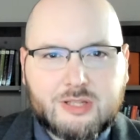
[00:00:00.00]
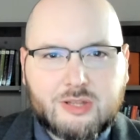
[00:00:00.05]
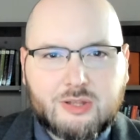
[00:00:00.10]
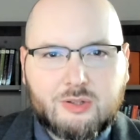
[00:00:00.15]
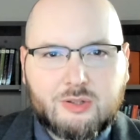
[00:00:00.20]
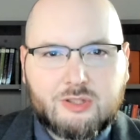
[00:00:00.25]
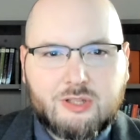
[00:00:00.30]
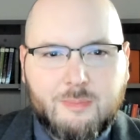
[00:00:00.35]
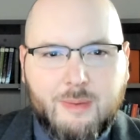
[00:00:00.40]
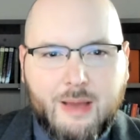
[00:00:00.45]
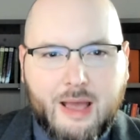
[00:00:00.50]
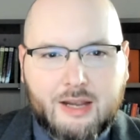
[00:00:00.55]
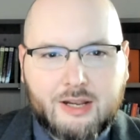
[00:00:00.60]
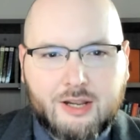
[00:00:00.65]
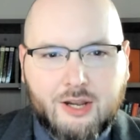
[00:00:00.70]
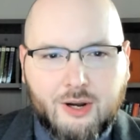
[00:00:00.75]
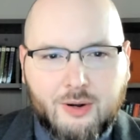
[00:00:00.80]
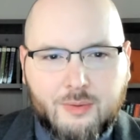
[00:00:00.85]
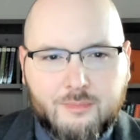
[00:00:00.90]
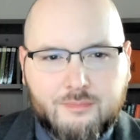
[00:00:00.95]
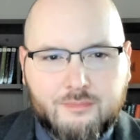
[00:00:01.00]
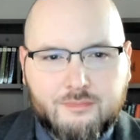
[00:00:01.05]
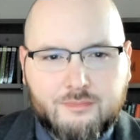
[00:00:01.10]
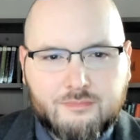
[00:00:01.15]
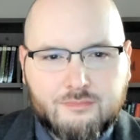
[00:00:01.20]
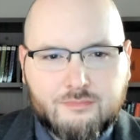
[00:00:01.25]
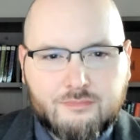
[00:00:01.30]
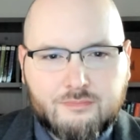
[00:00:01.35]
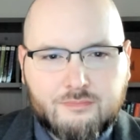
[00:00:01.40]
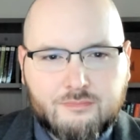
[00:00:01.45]
through tobacco.
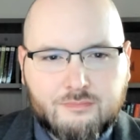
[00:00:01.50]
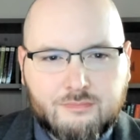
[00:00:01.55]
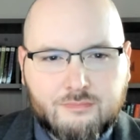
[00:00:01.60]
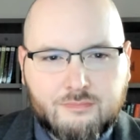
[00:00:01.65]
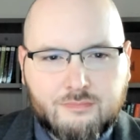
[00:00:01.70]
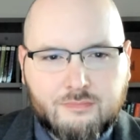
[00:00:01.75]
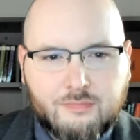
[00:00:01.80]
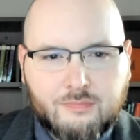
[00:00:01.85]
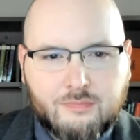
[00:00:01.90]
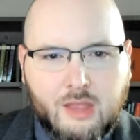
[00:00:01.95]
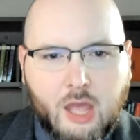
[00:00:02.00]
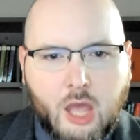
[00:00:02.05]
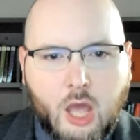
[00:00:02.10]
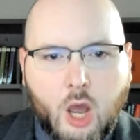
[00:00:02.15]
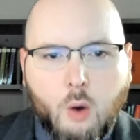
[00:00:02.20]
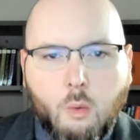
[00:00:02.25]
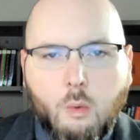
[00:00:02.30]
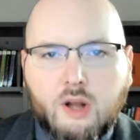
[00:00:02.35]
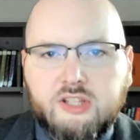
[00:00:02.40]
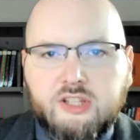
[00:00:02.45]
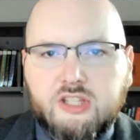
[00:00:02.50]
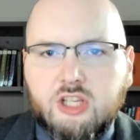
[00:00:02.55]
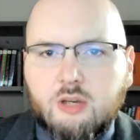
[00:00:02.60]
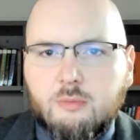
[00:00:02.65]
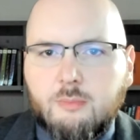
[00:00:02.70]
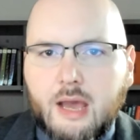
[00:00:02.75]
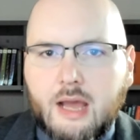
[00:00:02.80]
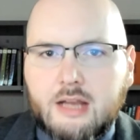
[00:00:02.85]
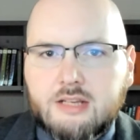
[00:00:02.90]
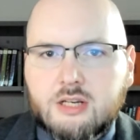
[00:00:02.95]
What do you
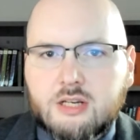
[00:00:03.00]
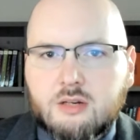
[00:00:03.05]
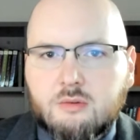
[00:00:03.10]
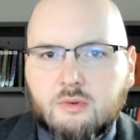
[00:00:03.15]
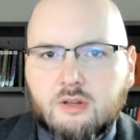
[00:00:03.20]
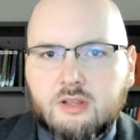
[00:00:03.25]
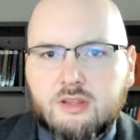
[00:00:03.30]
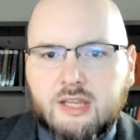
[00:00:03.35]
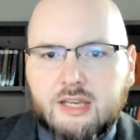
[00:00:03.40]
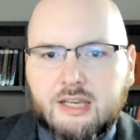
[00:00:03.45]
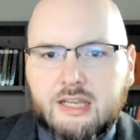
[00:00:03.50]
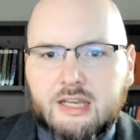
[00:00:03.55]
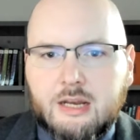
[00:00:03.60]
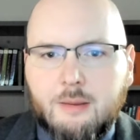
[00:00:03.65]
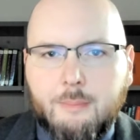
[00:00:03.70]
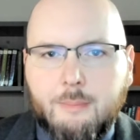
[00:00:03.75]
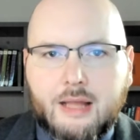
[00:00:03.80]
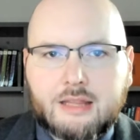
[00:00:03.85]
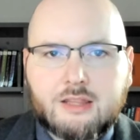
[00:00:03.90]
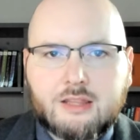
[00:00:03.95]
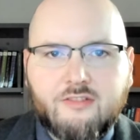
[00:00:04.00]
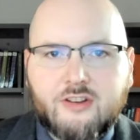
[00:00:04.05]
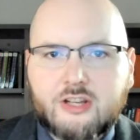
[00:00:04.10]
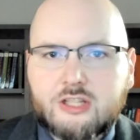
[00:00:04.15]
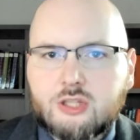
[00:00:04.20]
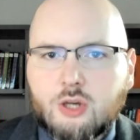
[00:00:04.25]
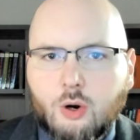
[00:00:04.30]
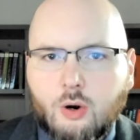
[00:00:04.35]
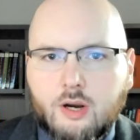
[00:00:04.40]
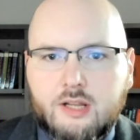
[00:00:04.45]
imagine when thinking about the
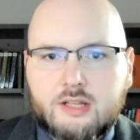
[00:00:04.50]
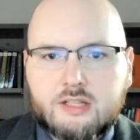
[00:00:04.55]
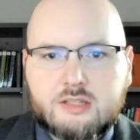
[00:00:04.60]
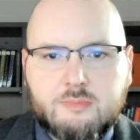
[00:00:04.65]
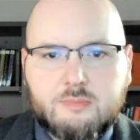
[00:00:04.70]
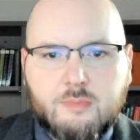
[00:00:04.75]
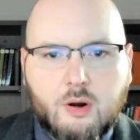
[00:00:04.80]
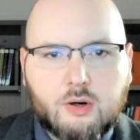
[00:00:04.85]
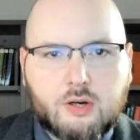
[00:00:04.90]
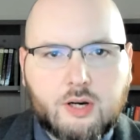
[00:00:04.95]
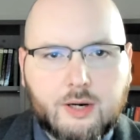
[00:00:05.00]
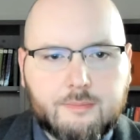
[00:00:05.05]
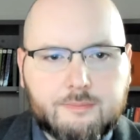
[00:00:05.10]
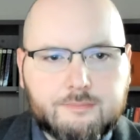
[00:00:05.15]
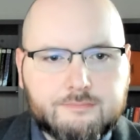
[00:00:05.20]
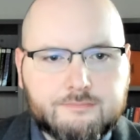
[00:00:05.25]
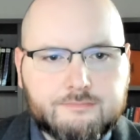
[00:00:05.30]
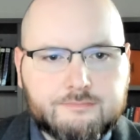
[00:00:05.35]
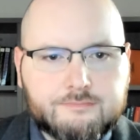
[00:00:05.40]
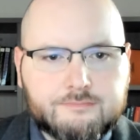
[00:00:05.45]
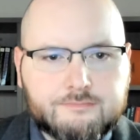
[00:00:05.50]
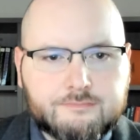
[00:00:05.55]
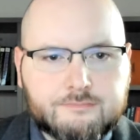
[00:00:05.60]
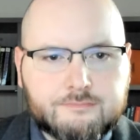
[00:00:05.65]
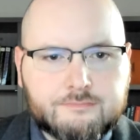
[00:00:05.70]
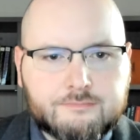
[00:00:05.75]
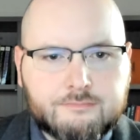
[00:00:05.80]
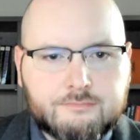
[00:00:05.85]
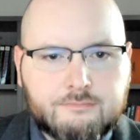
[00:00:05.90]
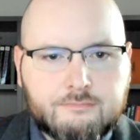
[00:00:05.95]
Victorian smoker?
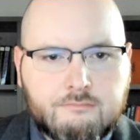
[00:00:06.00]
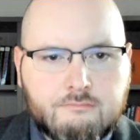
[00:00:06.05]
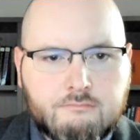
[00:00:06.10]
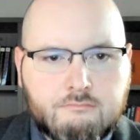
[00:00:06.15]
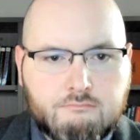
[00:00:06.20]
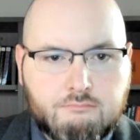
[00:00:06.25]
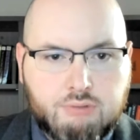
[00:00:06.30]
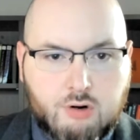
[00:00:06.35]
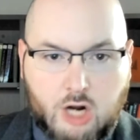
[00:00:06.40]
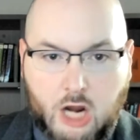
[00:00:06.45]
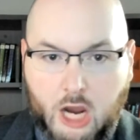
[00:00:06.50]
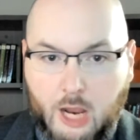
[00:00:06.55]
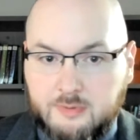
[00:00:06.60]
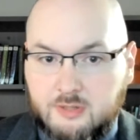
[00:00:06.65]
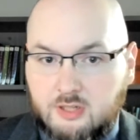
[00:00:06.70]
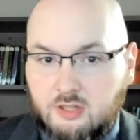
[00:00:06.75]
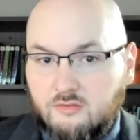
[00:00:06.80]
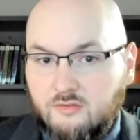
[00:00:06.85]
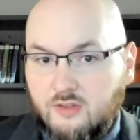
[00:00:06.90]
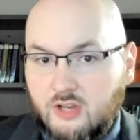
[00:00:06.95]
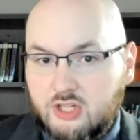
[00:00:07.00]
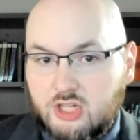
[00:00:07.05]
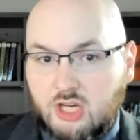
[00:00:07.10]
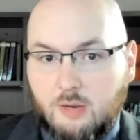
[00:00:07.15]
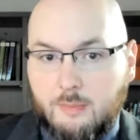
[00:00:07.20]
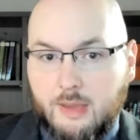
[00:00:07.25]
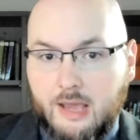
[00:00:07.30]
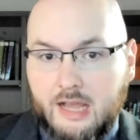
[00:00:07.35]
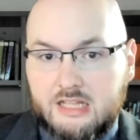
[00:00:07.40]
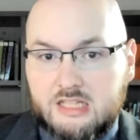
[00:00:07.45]
Perhaps you envision a
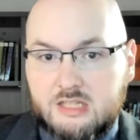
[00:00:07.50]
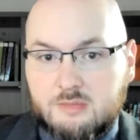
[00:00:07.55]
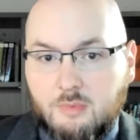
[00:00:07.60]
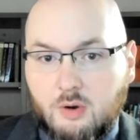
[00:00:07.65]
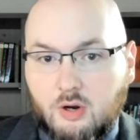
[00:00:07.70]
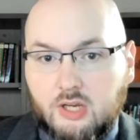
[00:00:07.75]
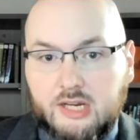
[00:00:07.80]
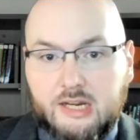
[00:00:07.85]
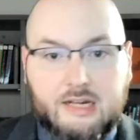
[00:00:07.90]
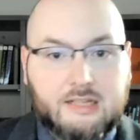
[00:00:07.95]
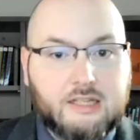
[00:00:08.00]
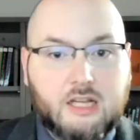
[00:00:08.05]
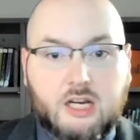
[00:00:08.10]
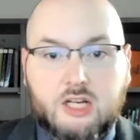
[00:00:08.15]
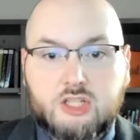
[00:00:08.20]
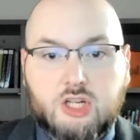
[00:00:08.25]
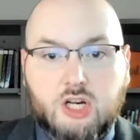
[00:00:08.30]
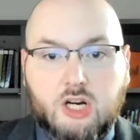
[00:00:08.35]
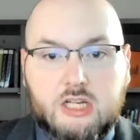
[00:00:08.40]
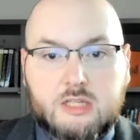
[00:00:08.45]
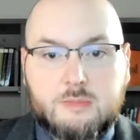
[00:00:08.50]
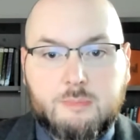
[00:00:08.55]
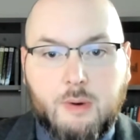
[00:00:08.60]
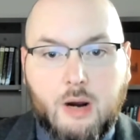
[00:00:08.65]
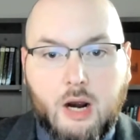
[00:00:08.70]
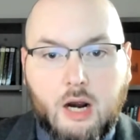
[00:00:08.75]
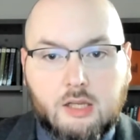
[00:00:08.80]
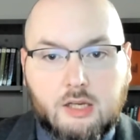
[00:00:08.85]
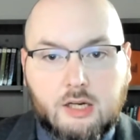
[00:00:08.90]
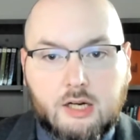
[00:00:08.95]
man smoking in a luxurious
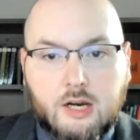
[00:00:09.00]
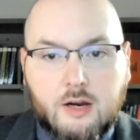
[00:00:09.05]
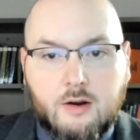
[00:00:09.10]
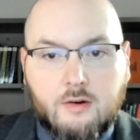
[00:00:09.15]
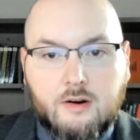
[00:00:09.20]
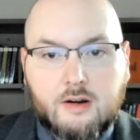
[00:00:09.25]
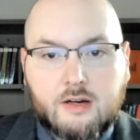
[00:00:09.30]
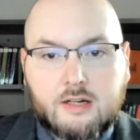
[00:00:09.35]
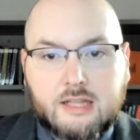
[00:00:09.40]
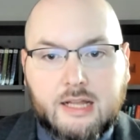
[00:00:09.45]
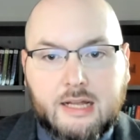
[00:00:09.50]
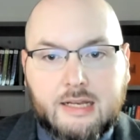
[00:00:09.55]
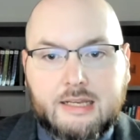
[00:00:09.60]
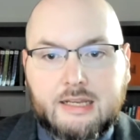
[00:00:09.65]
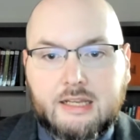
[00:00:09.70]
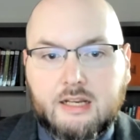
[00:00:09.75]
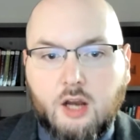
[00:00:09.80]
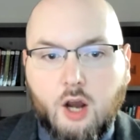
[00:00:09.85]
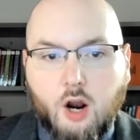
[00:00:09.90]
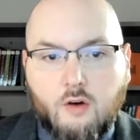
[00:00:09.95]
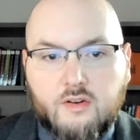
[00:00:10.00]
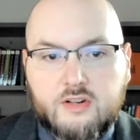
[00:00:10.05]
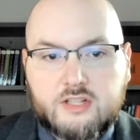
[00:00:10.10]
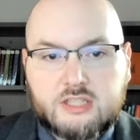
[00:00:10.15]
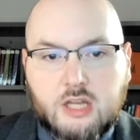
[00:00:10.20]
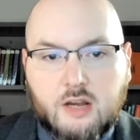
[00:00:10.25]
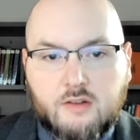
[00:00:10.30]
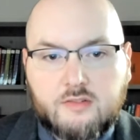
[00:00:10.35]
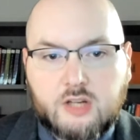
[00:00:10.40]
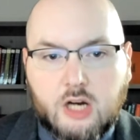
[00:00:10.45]
parlor, reclining in an
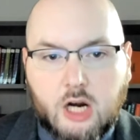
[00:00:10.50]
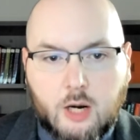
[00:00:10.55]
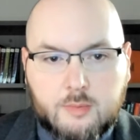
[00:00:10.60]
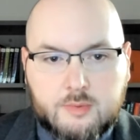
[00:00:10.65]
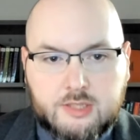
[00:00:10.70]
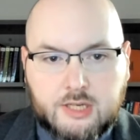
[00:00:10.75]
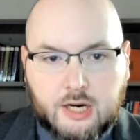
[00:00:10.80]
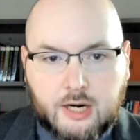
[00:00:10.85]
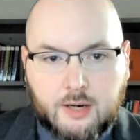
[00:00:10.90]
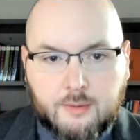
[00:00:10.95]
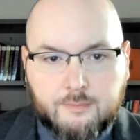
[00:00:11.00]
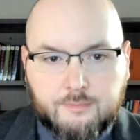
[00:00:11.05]
overstuffed armchair,